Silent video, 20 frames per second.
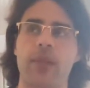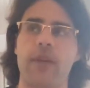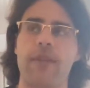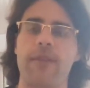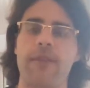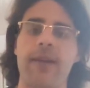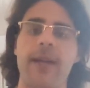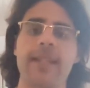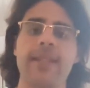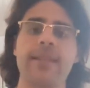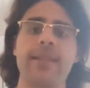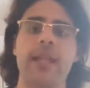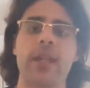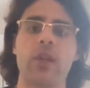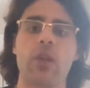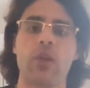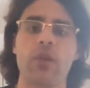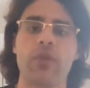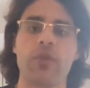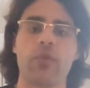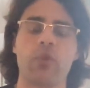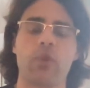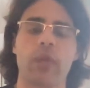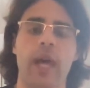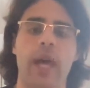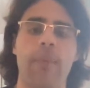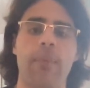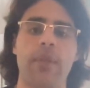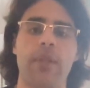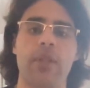Fast takeoffs would
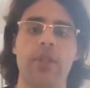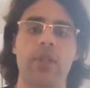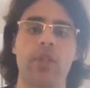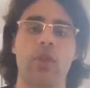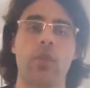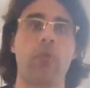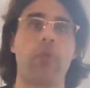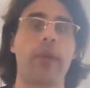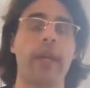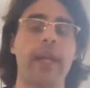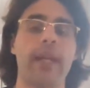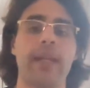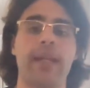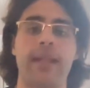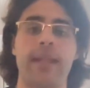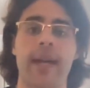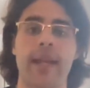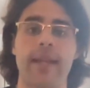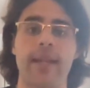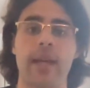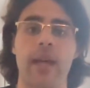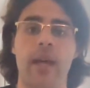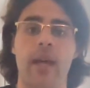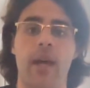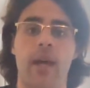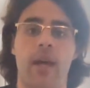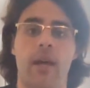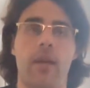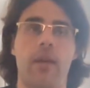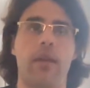happen so quickly that
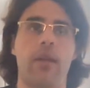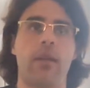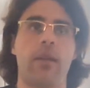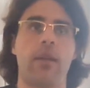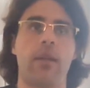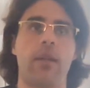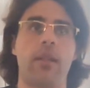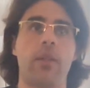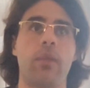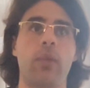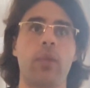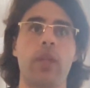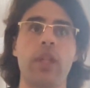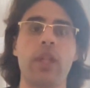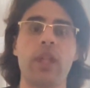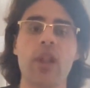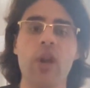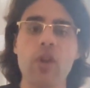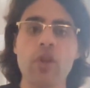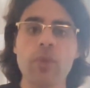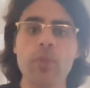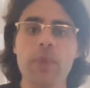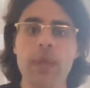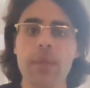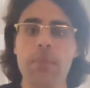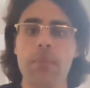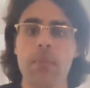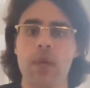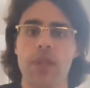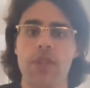there would not be
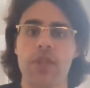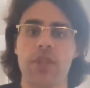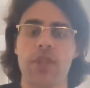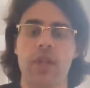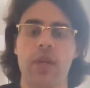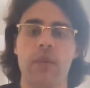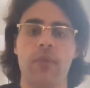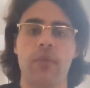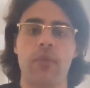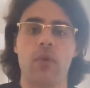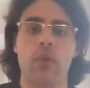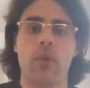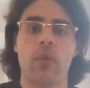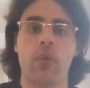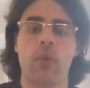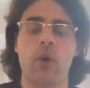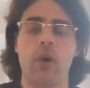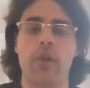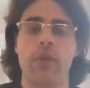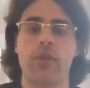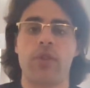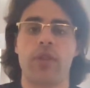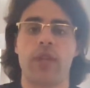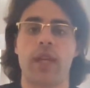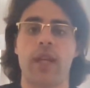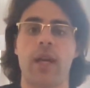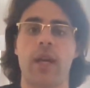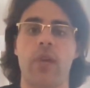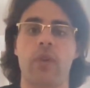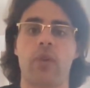much time for word to
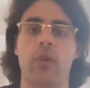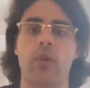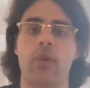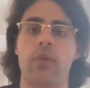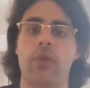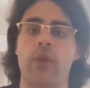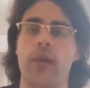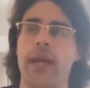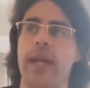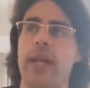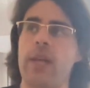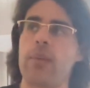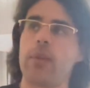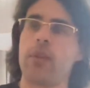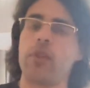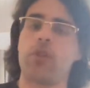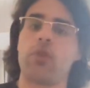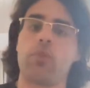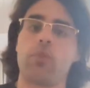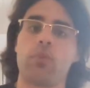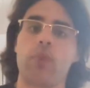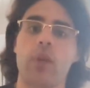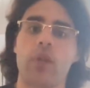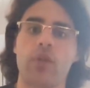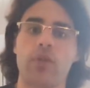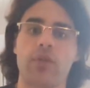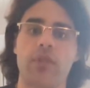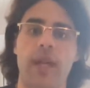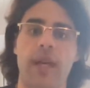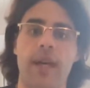get out or for anybody to
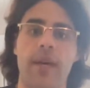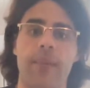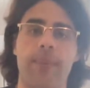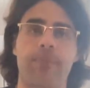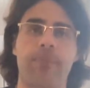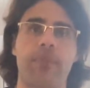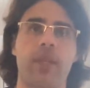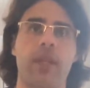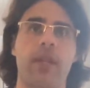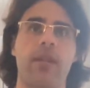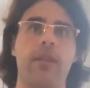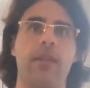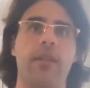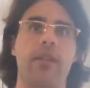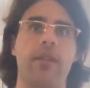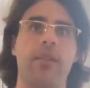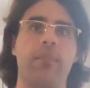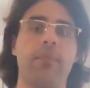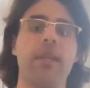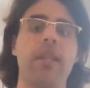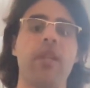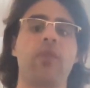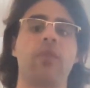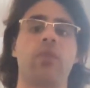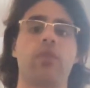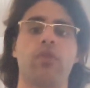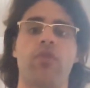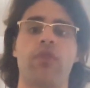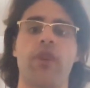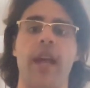mount a
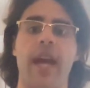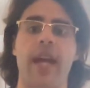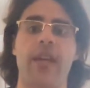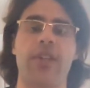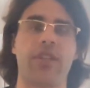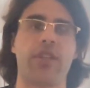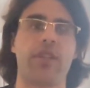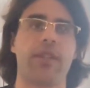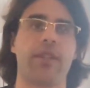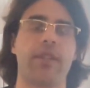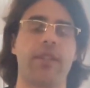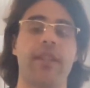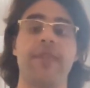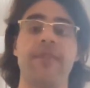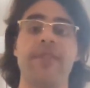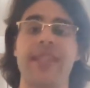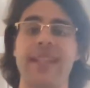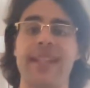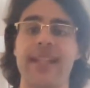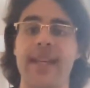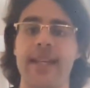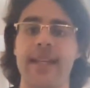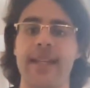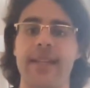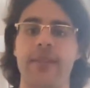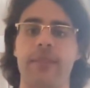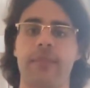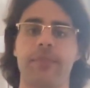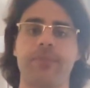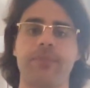meaningful reaction if it did.